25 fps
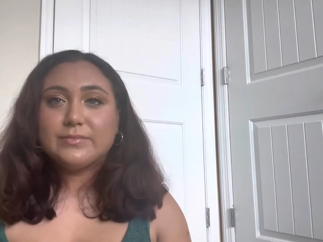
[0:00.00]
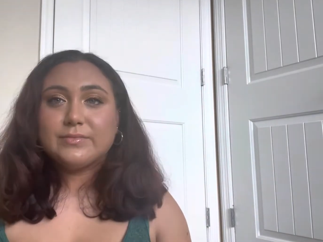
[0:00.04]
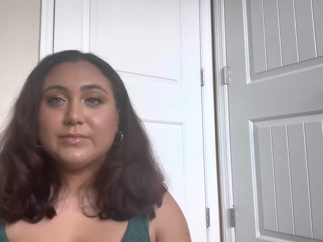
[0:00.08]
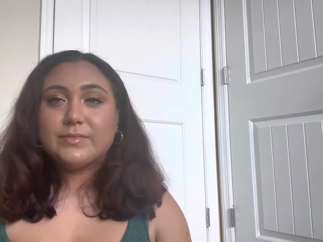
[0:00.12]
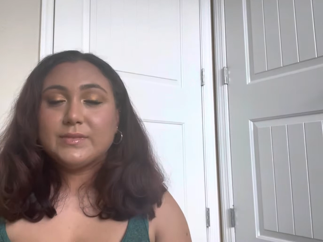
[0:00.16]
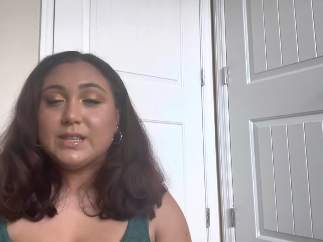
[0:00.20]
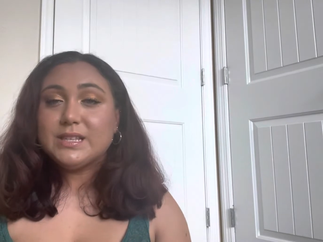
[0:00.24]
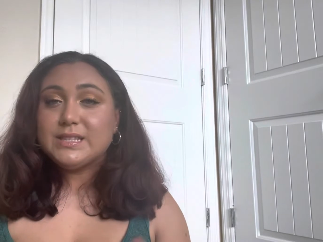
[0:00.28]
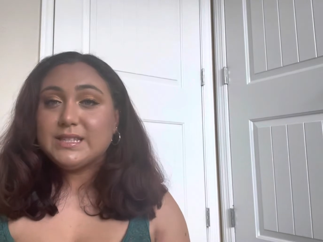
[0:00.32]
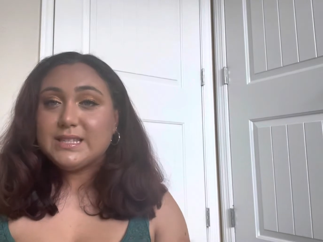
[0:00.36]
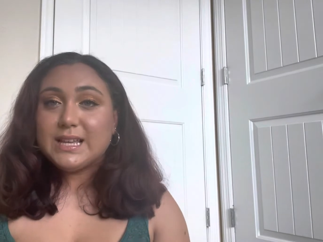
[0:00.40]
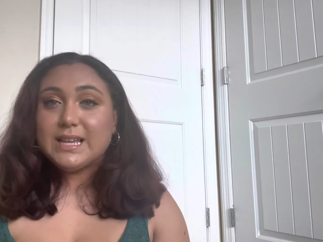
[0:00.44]

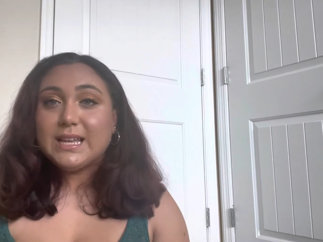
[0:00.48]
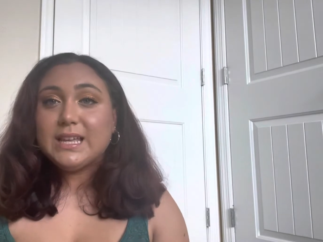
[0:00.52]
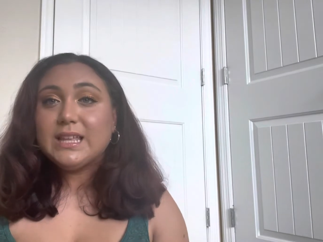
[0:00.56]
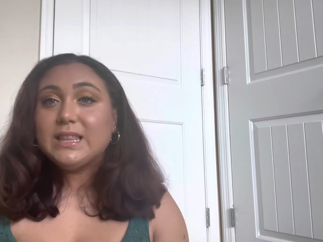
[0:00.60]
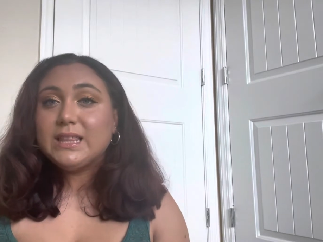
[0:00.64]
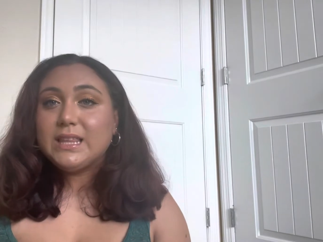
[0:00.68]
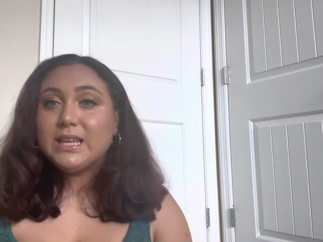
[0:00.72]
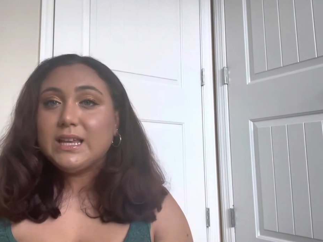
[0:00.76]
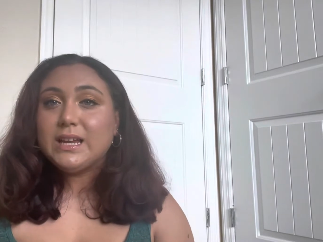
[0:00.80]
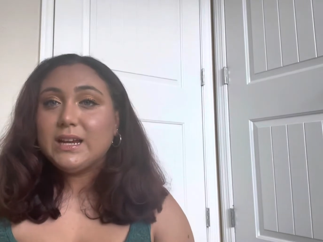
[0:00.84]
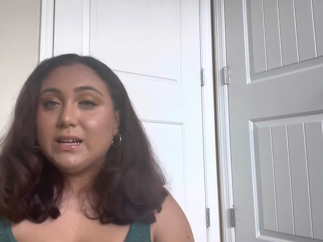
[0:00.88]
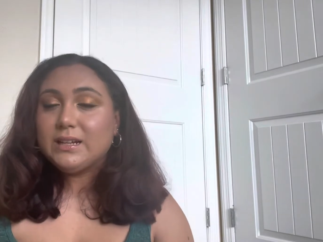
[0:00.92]
the second
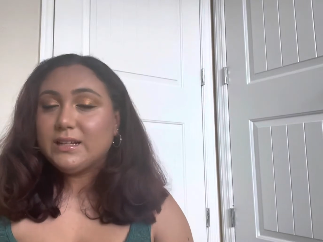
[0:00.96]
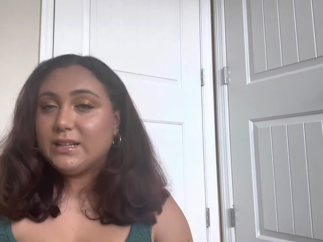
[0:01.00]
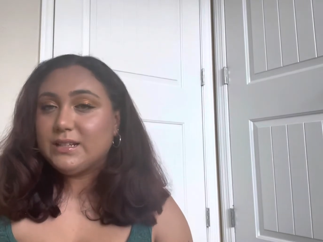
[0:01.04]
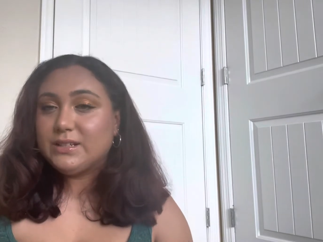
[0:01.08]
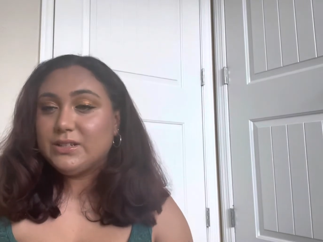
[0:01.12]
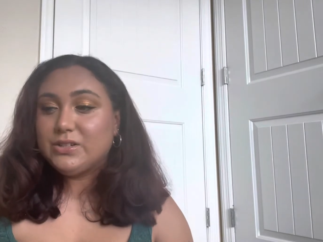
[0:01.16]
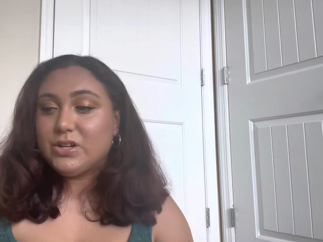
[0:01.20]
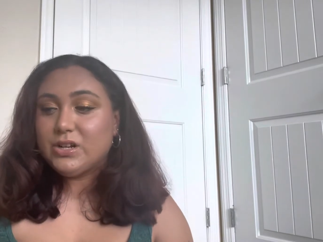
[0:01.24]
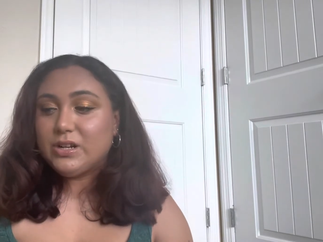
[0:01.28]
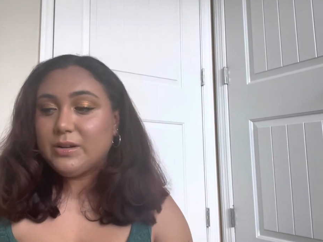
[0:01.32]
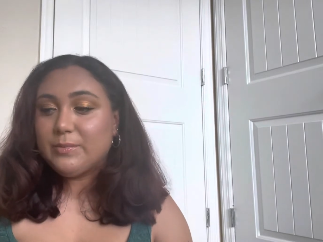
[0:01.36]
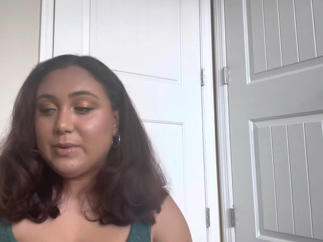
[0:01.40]
thing I'd like to
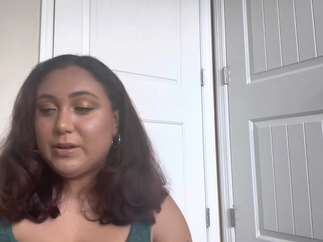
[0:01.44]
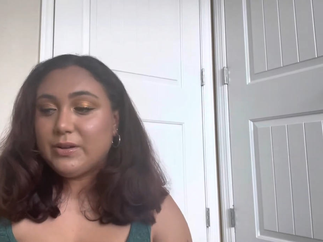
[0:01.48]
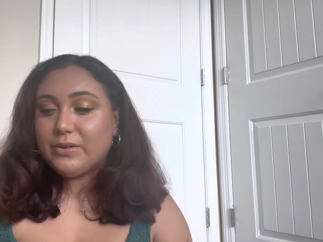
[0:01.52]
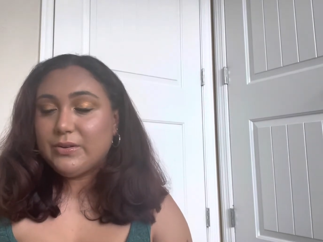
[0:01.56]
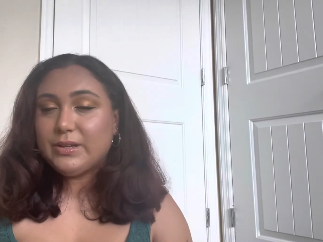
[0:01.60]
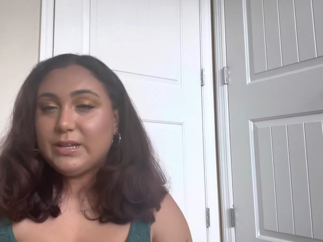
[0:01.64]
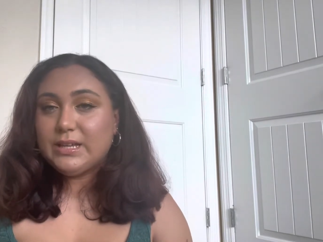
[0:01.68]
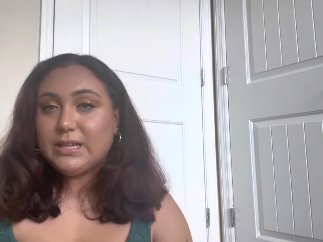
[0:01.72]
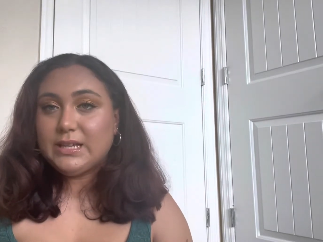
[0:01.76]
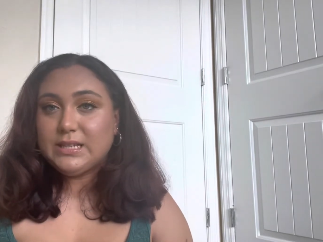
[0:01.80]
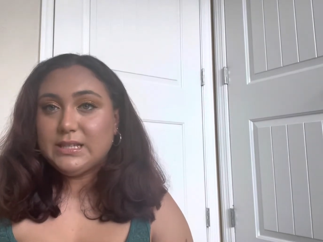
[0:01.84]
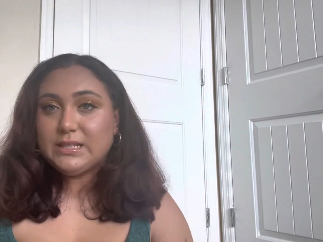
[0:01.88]
talk about
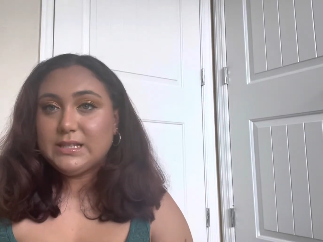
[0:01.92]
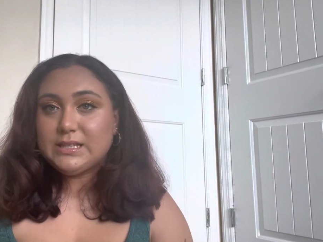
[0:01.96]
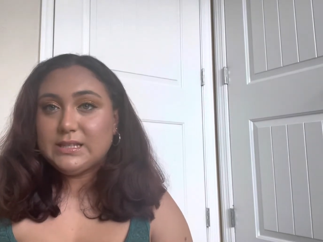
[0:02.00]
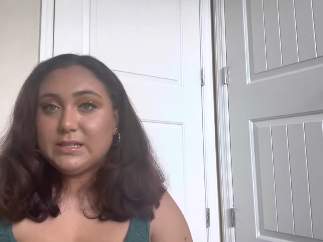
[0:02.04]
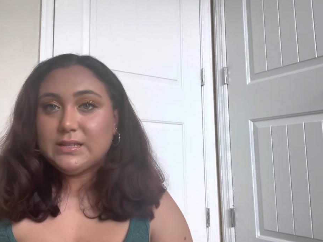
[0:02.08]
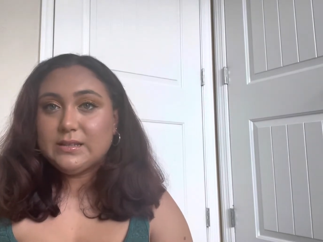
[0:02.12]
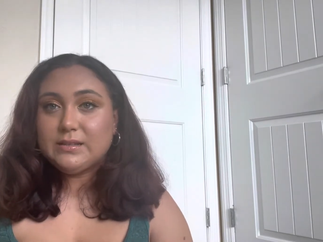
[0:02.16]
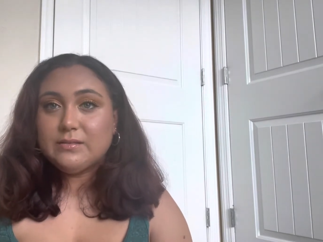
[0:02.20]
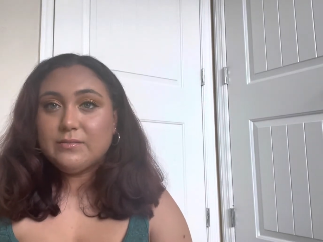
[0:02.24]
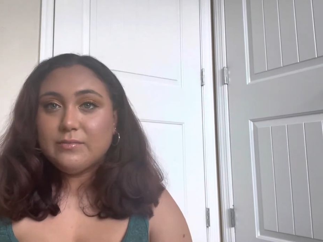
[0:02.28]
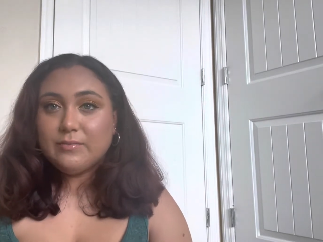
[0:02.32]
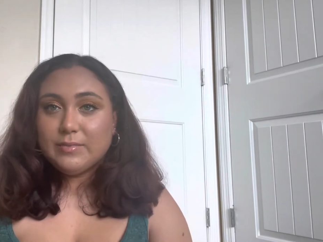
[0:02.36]
is
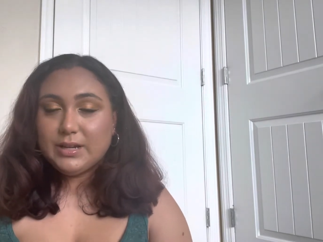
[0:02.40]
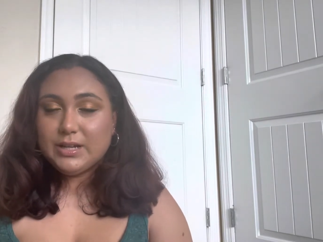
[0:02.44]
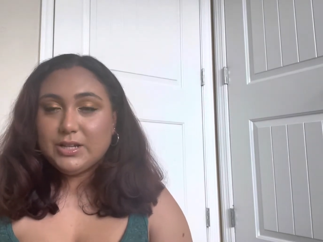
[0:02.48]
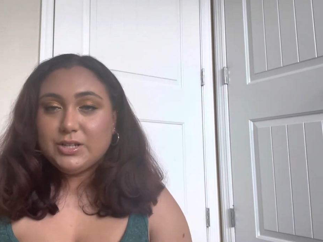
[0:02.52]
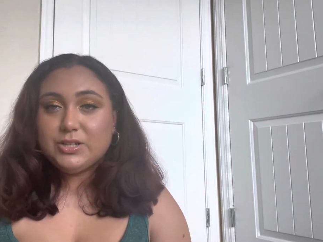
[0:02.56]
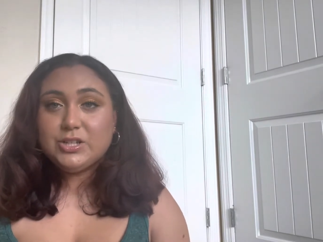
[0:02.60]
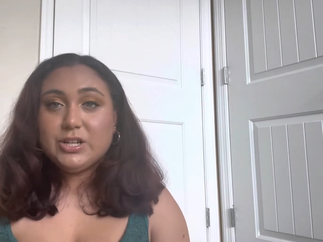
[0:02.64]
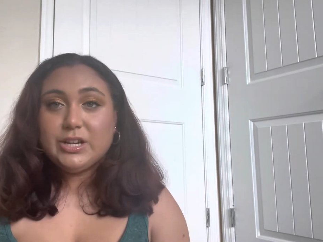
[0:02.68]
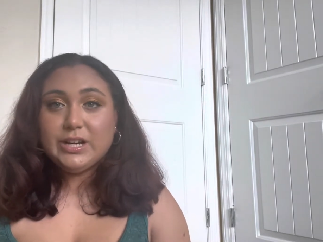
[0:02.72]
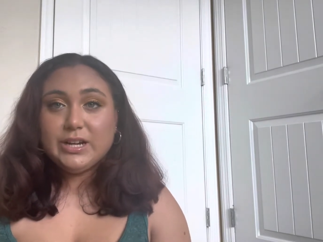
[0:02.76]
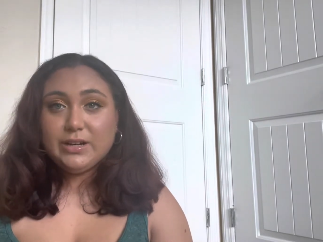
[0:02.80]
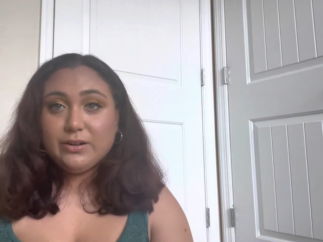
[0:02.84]
my
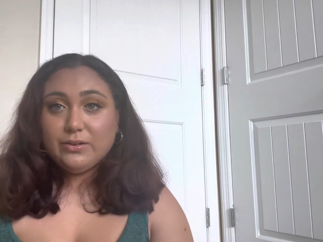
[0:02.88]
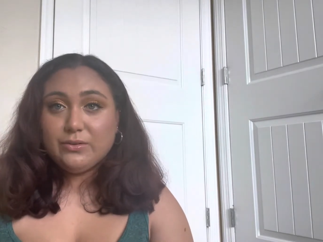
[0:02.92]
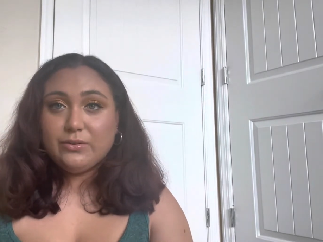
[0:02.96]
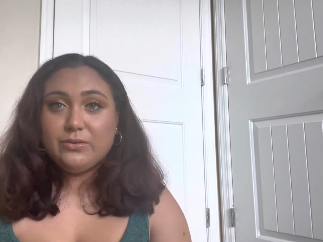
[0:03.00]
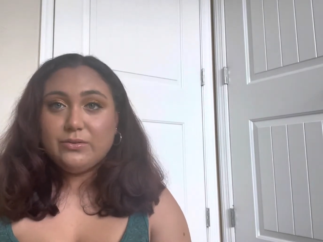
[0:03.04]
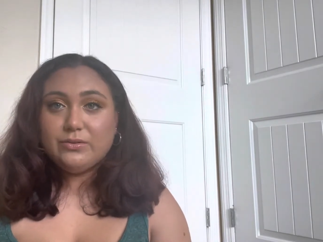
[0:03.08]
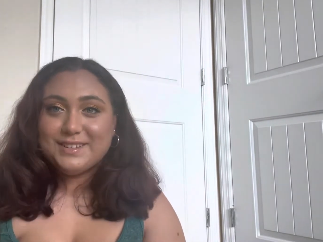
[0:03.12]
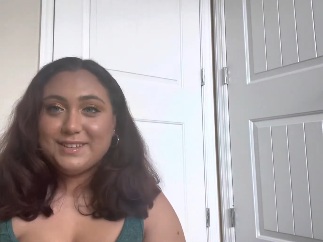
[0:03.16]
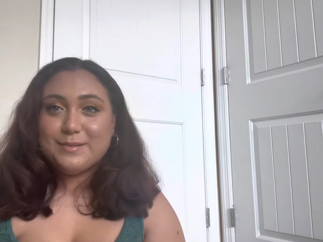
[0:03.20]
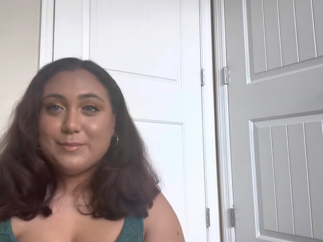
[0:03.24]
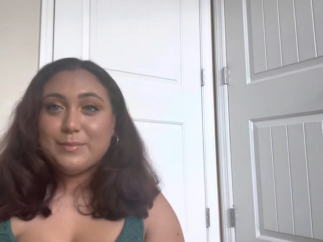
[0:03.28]
channel.